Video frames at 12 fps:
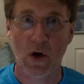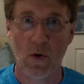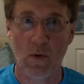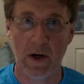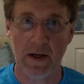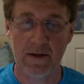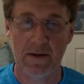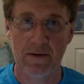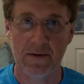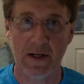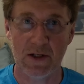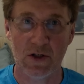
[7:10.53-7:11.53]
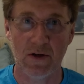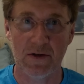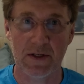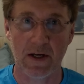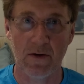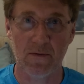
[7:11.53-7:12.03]
Quite, it
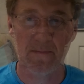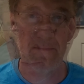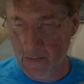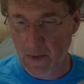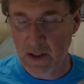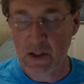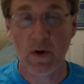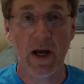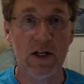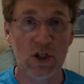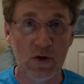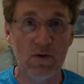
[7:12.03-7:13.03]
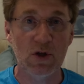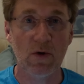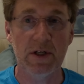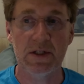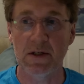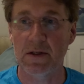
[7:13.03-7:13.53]
turns out. So I had two
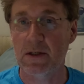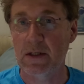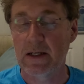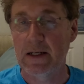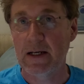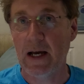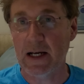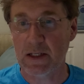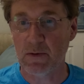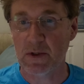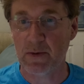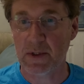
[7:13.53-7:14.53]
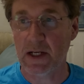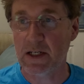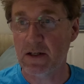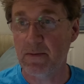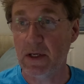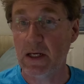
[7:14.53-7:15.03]
choices as it was
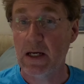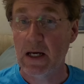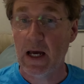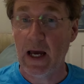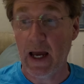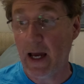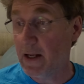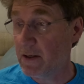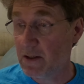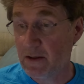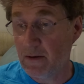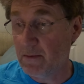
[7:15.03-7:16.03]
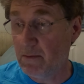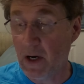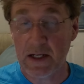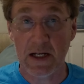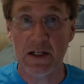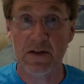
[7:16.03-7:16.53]
presented to me, and
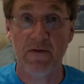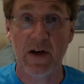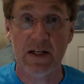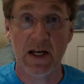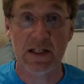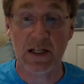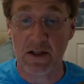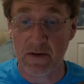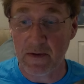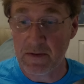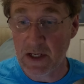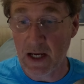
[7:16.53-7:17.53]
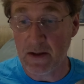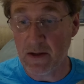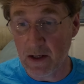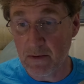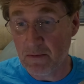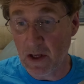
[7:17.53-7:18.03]
my dealers are fantastic. As I've said,
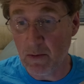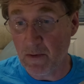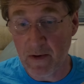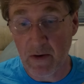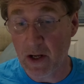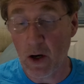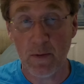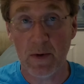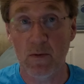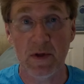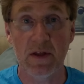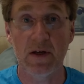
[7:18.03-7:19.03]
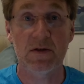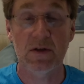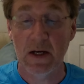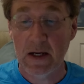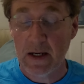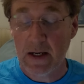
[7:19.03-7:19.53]
they were very open with this.